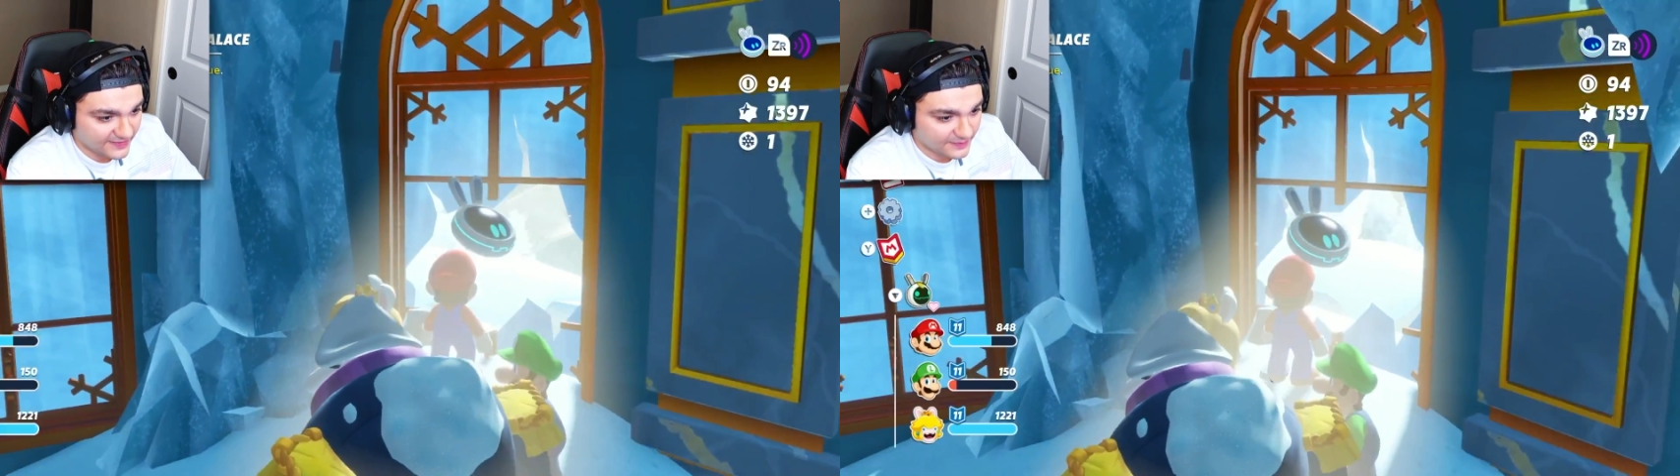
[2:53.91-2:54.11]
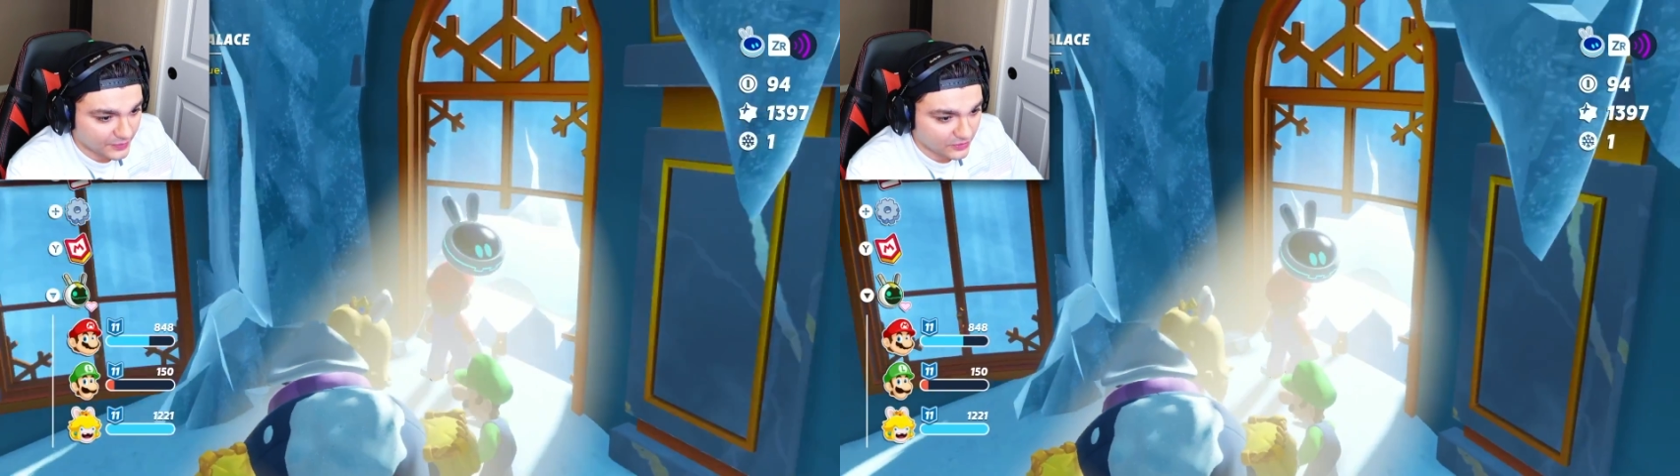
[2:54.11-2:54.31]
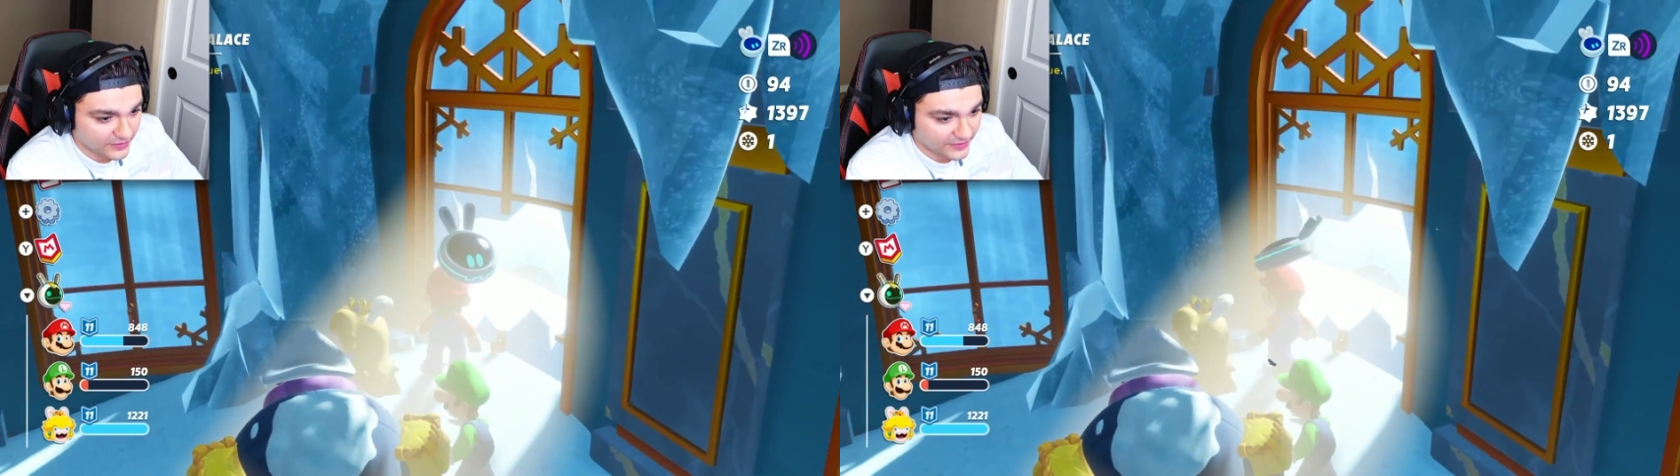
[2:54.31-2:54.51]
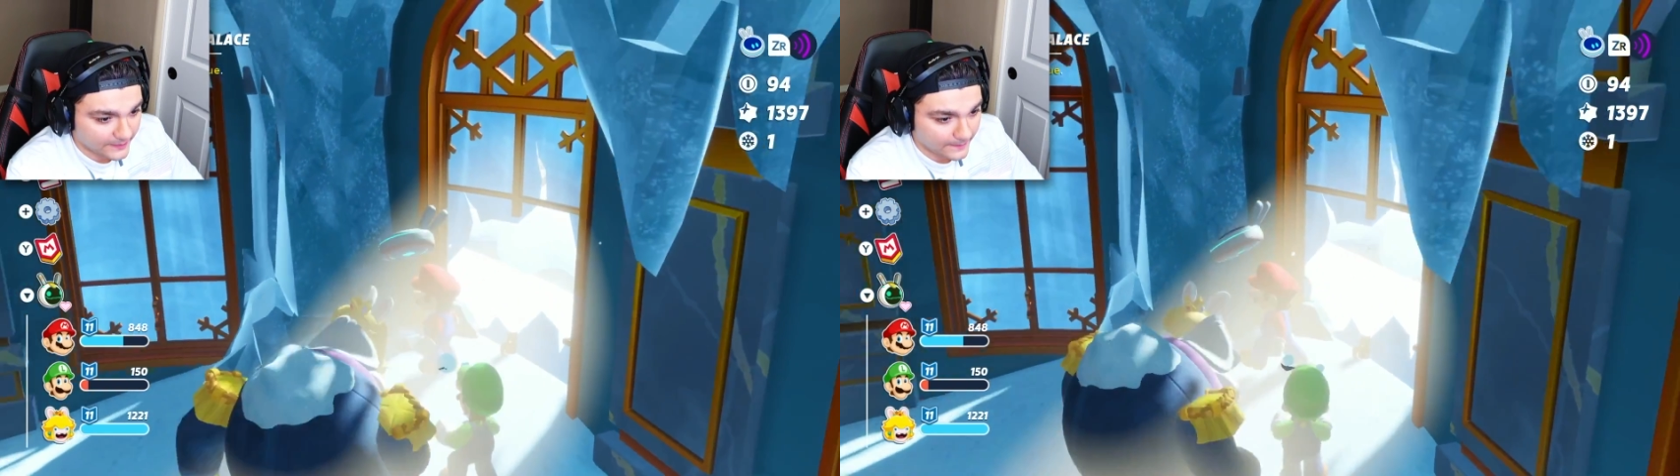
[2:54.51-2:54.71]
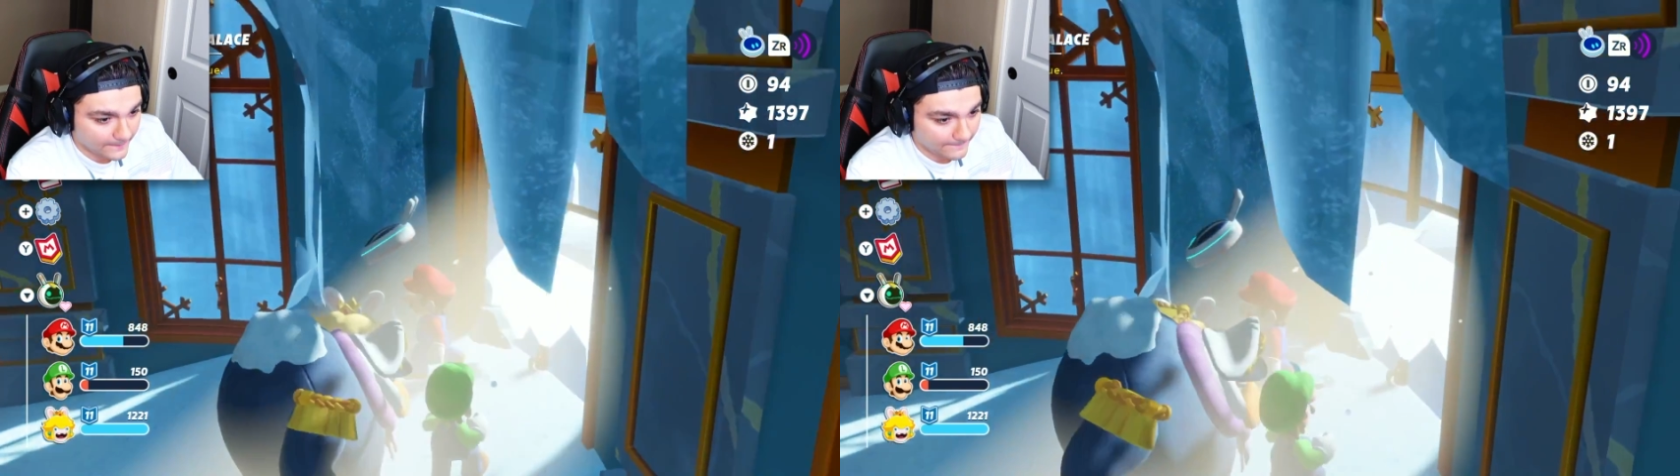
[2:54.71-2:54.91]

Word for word: is this broken?